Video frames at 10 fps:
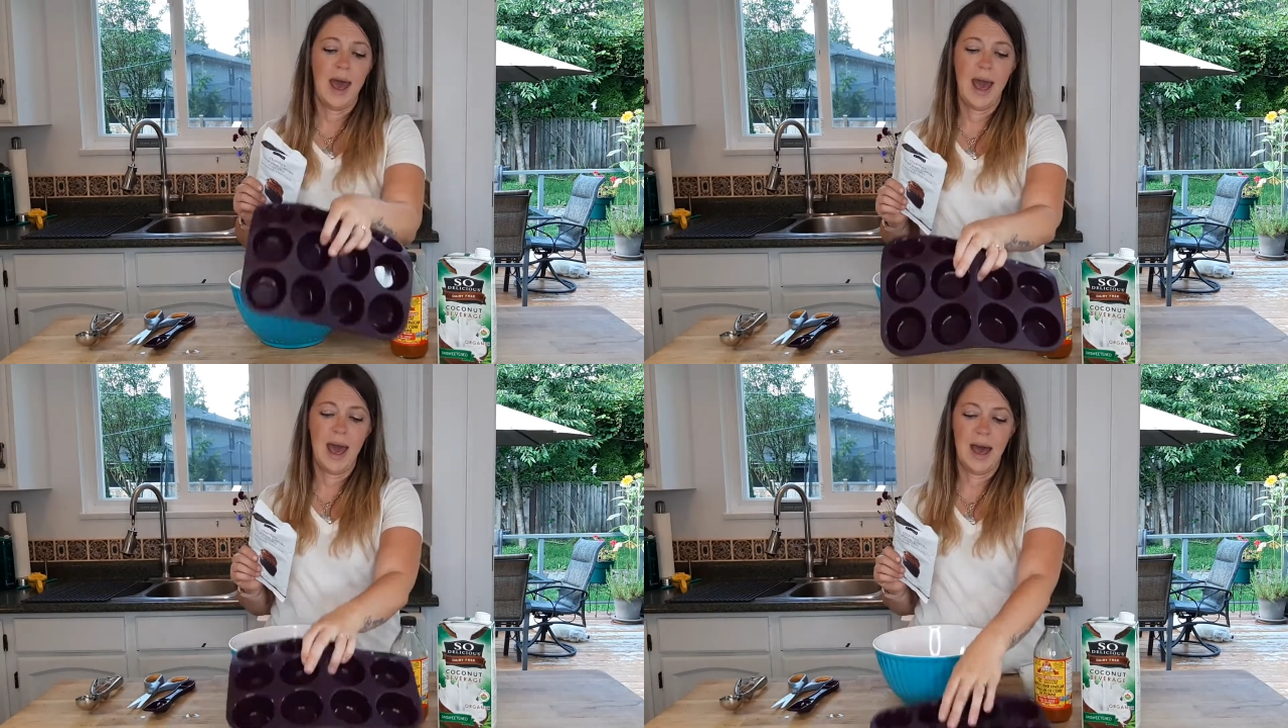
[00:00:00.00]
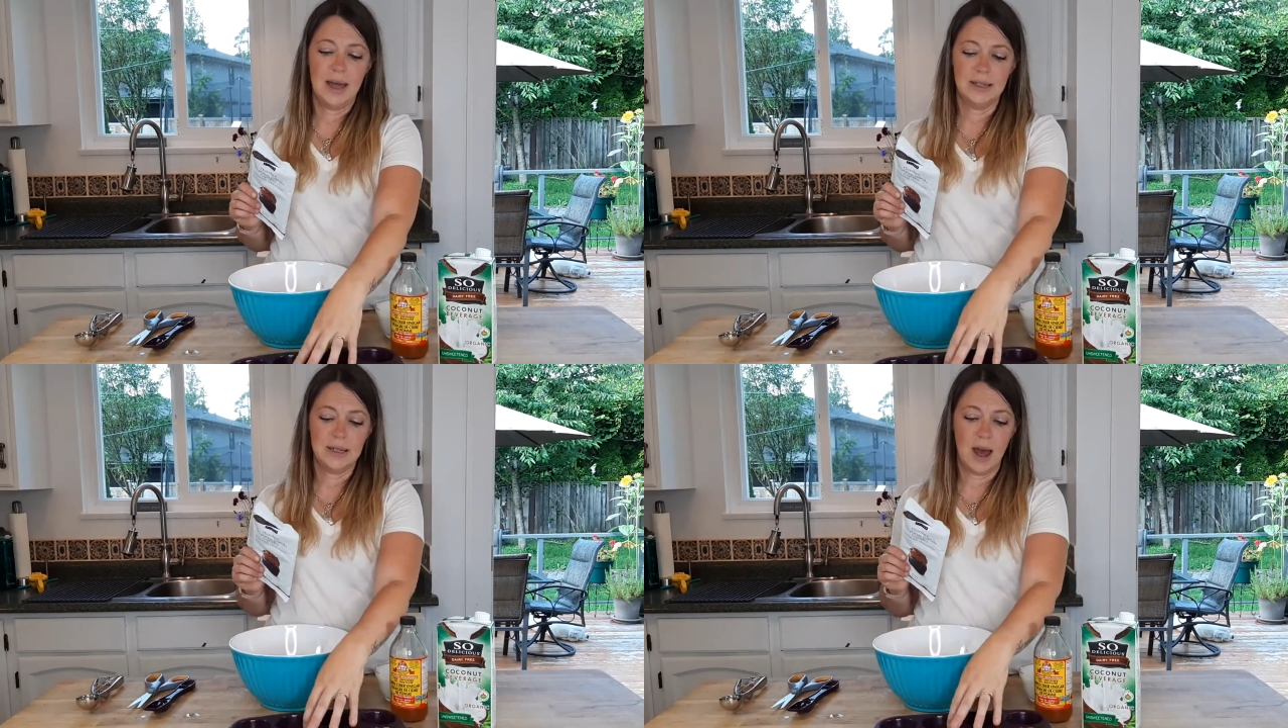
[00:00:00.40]

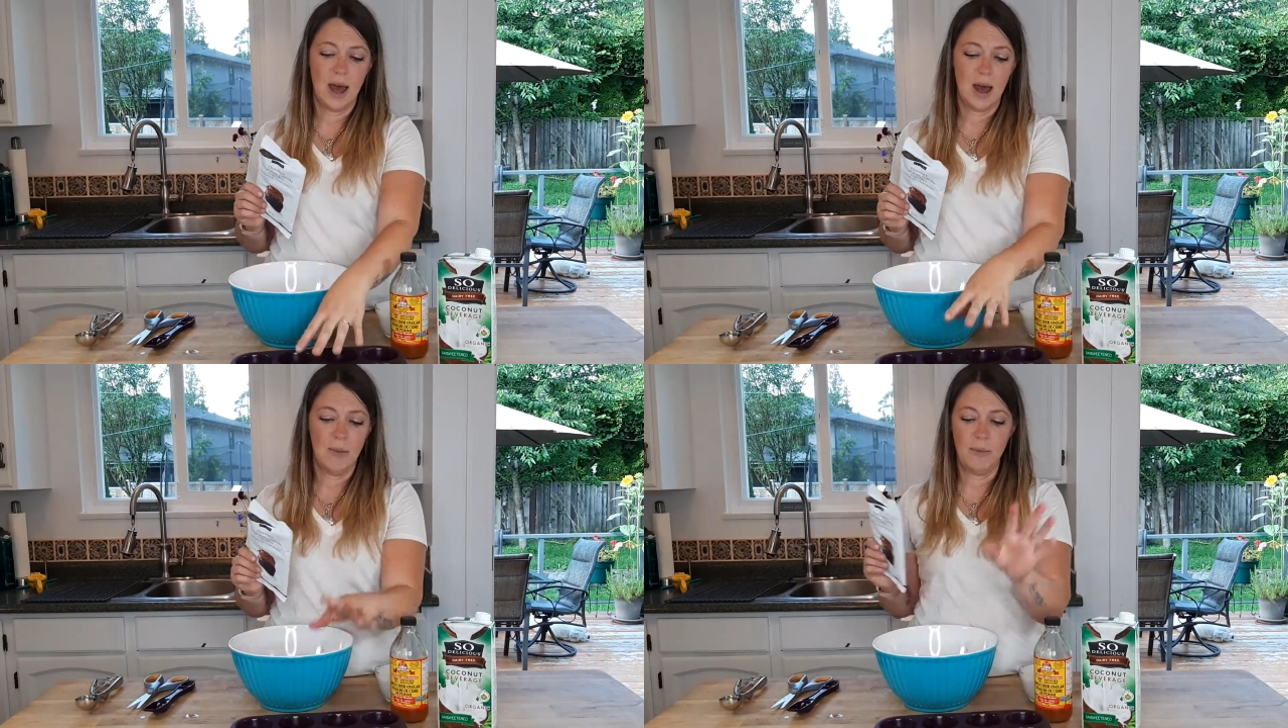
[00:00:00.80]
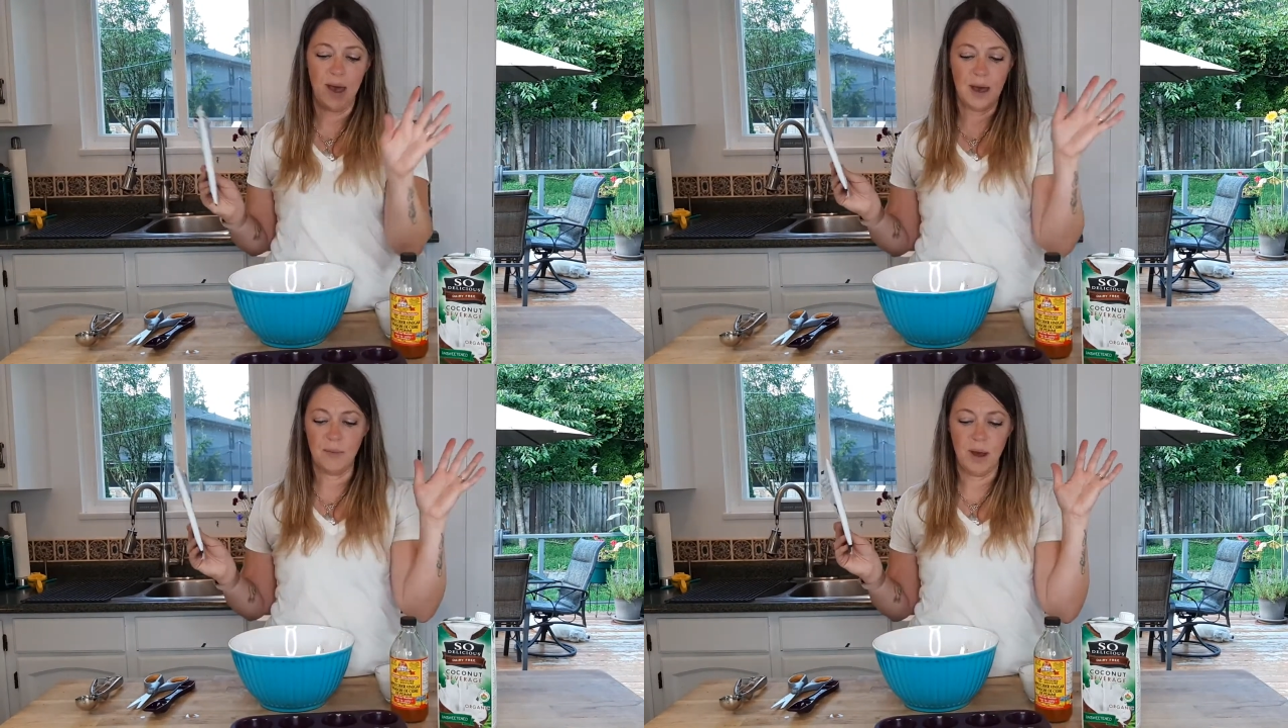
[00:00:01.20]
and
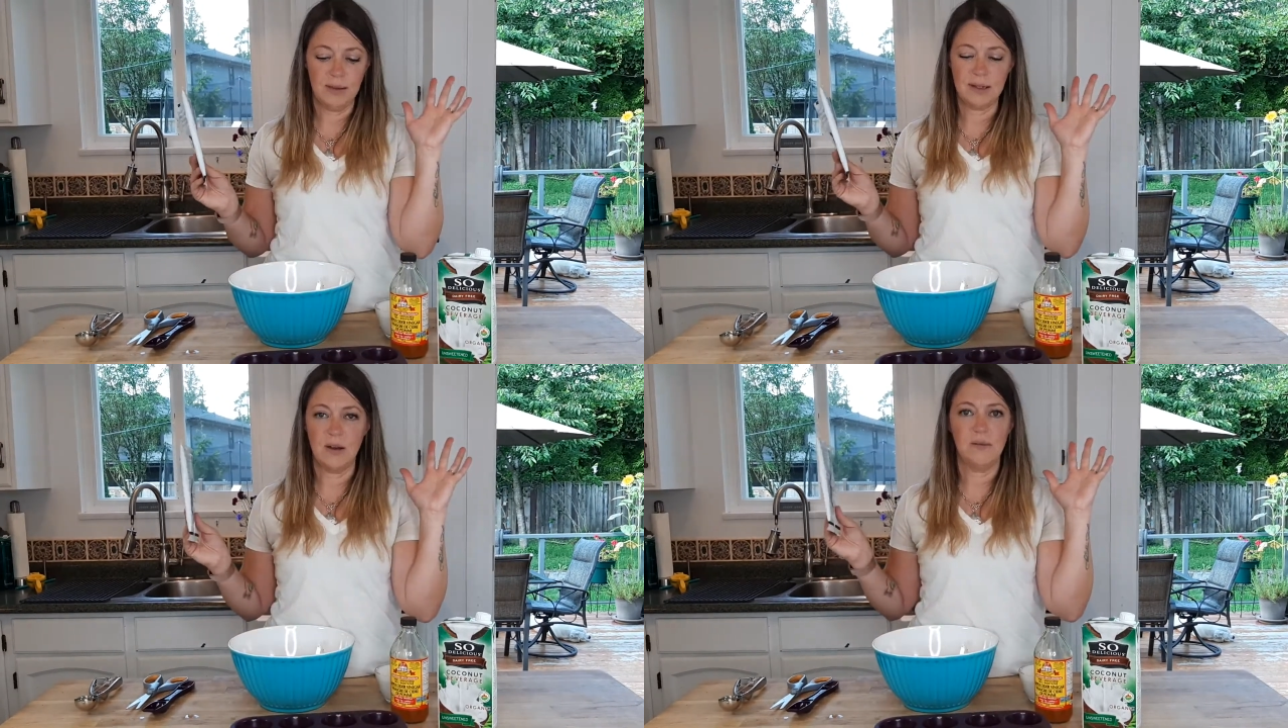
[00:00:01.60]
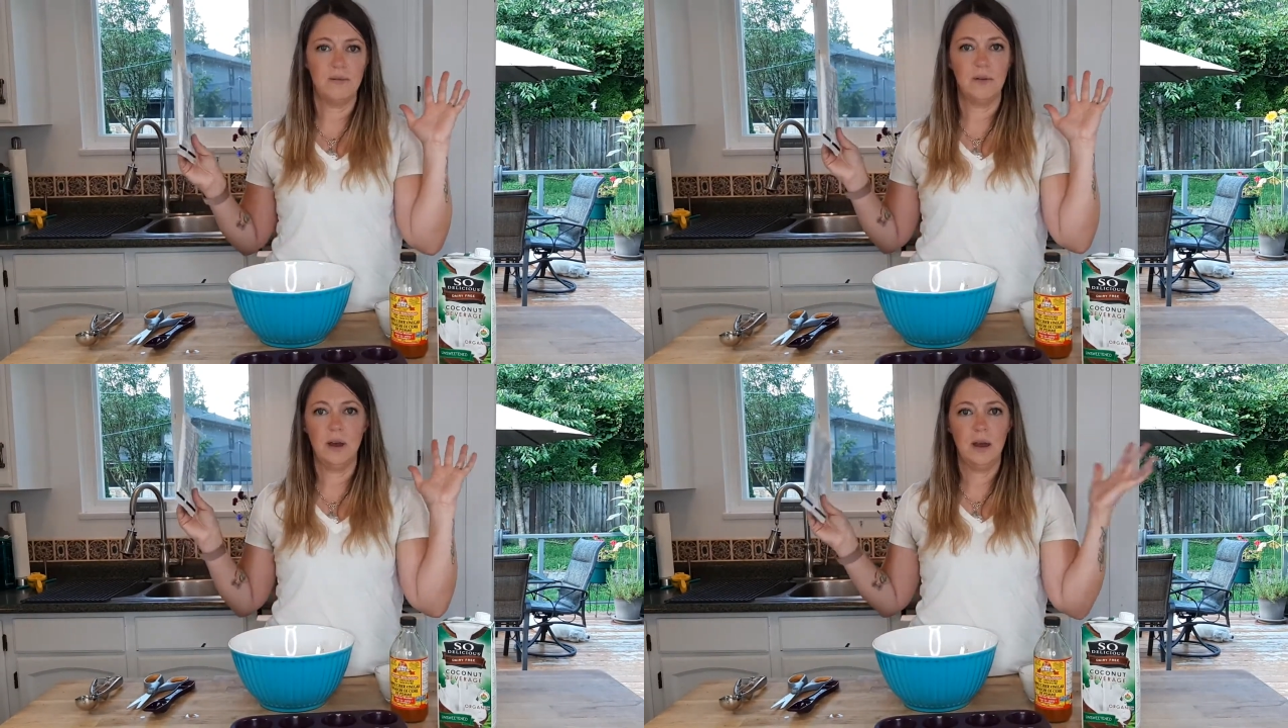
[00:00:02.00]
make my
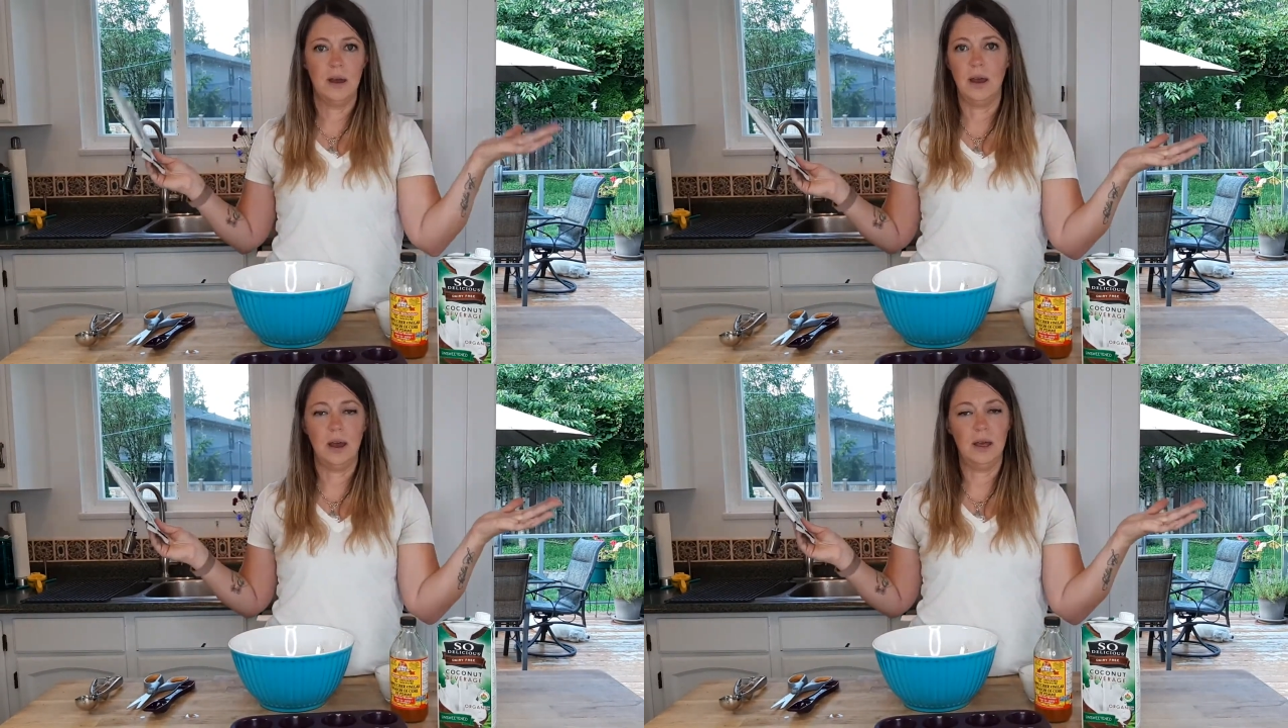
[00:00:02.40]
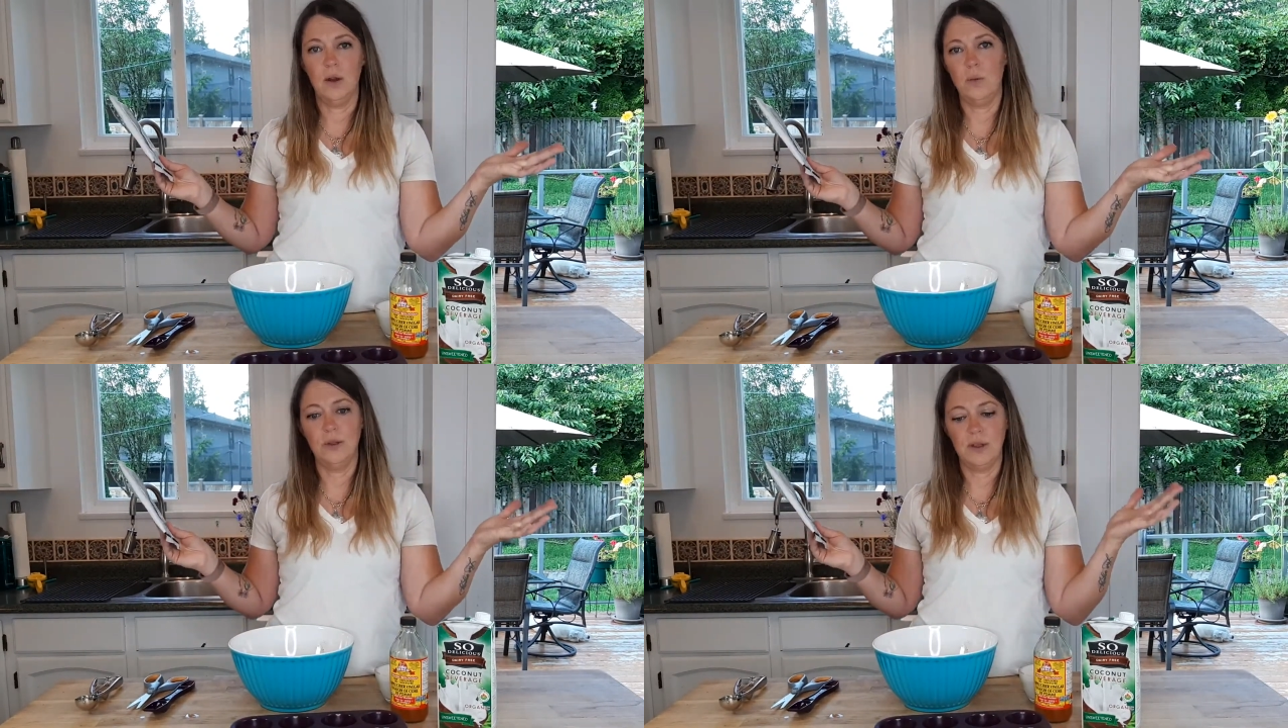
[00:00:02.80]
stuff,
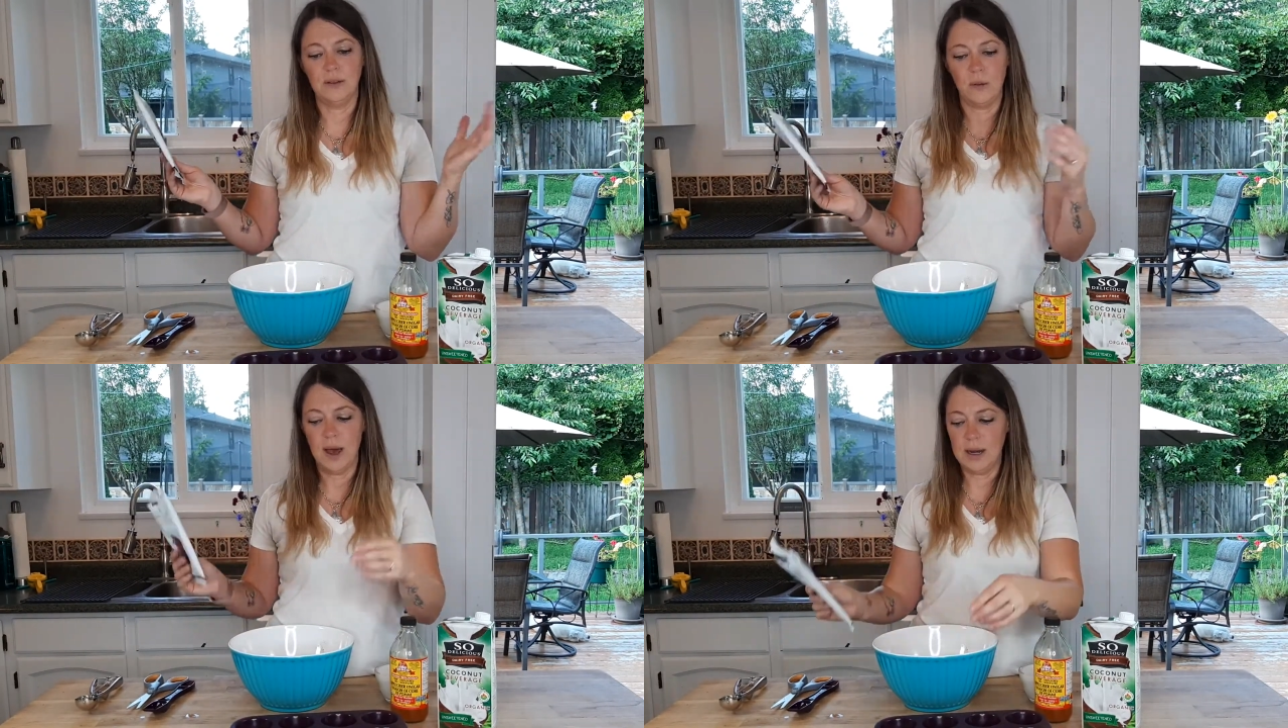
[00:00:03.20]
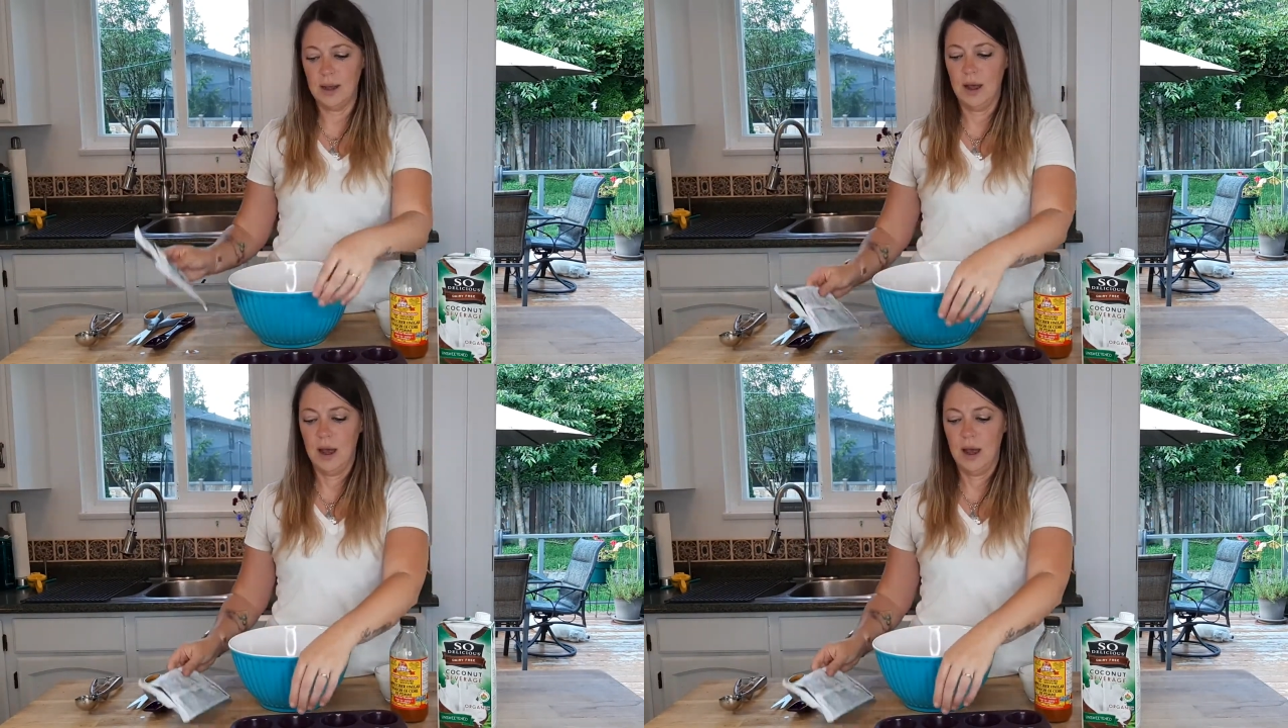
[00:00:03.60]
with this great,